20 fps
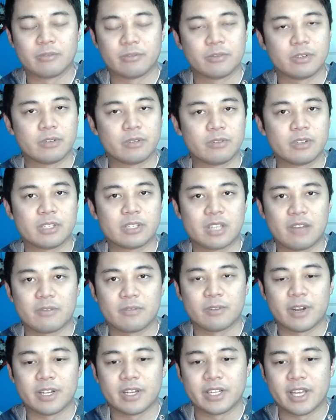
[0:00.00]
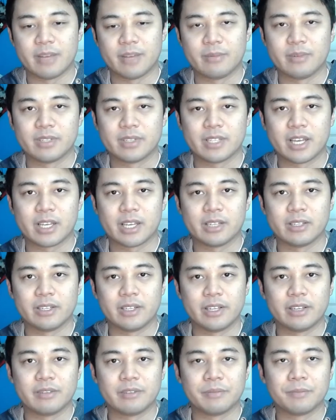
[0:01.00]
first off, great game.
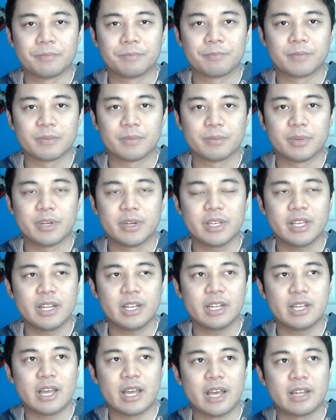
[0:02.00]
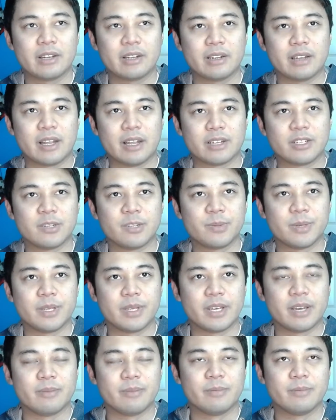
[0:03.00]
Secondly, putting it at 2
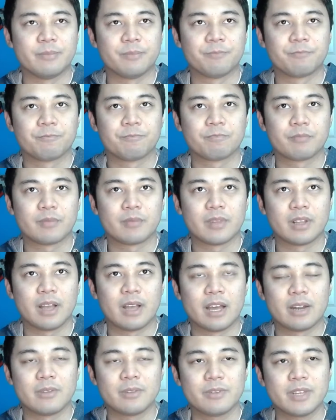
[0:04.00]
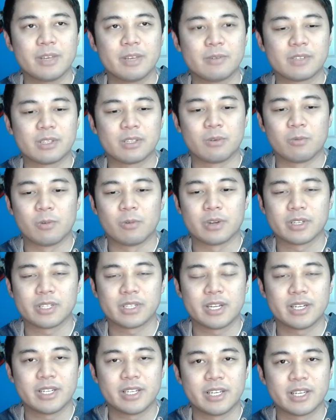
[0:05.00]
p.m., I don't think it was the worst
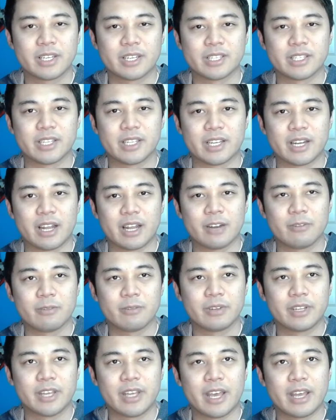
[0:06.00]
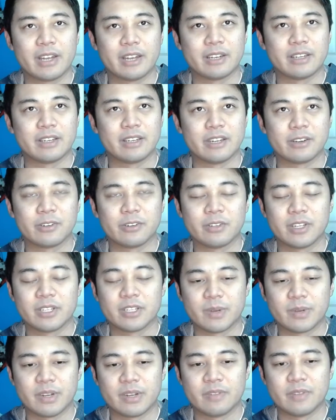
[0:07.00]
idea because again, I don't get nearly as
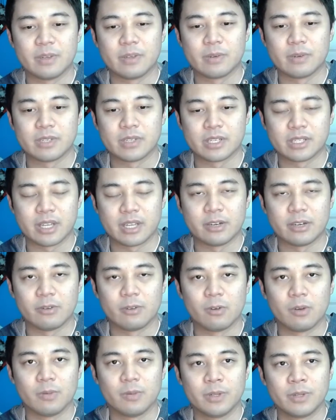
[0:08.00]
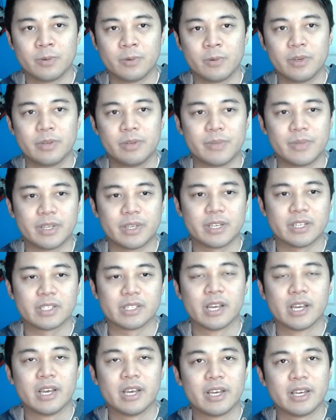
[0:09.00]
many viewers as I normally would because
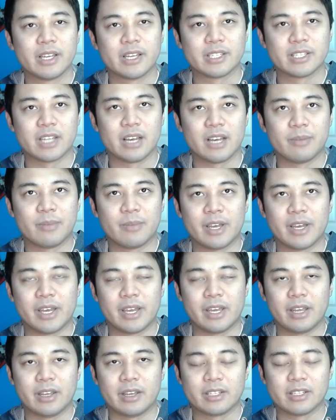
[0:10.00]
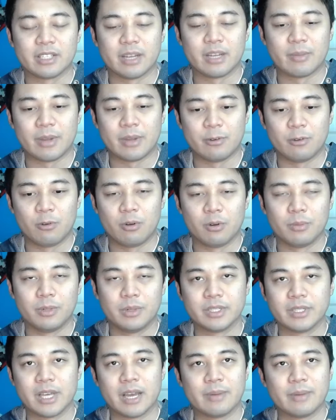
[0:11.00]
it's not my normal
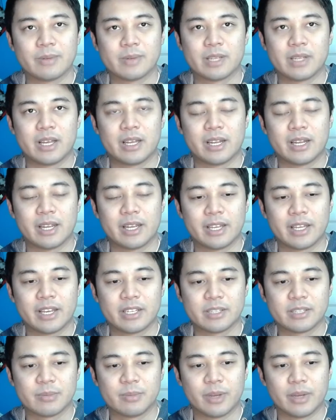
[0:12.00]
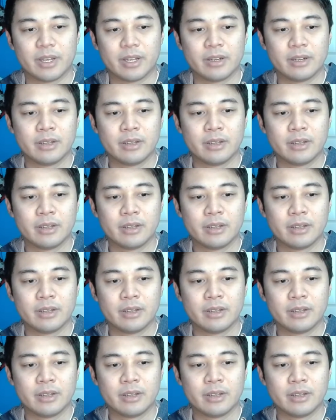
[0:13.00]
time slot, I guess. But